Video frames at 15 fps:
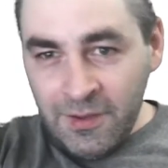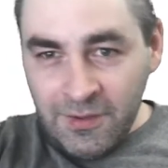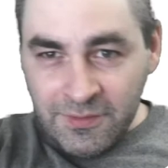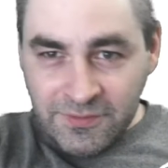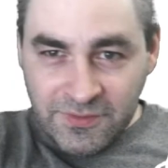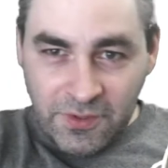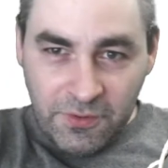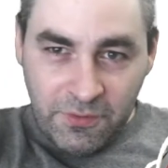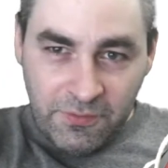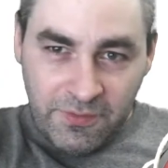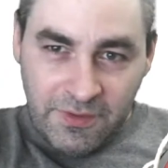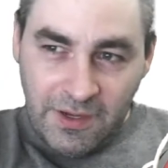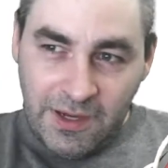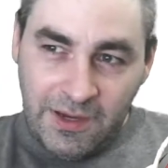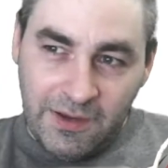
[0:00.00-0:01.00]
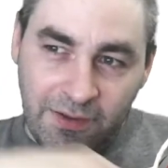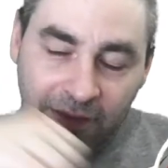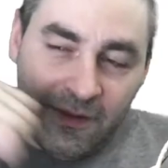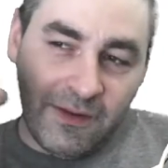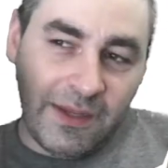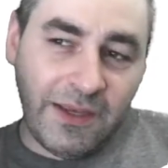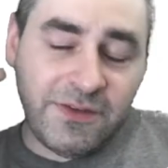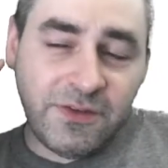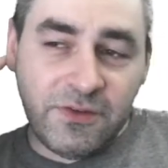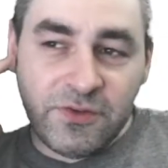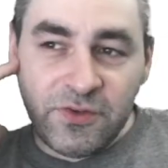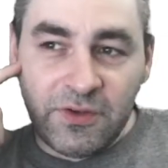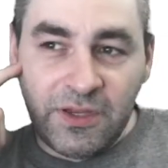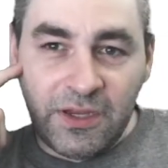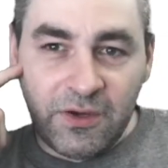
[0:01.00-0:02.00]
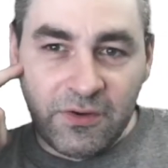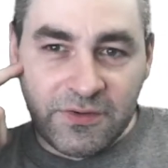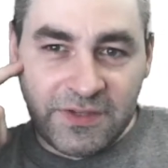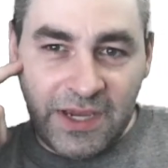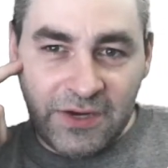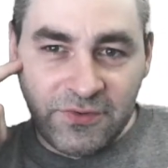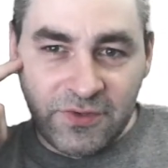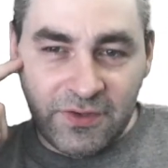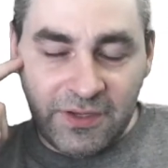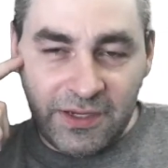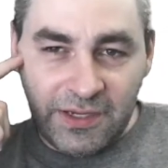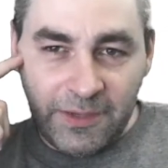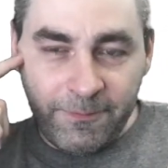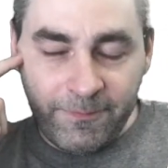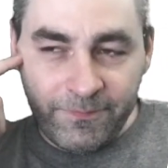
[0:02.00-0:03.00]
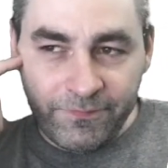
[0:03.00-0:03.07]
So the end solution here is actually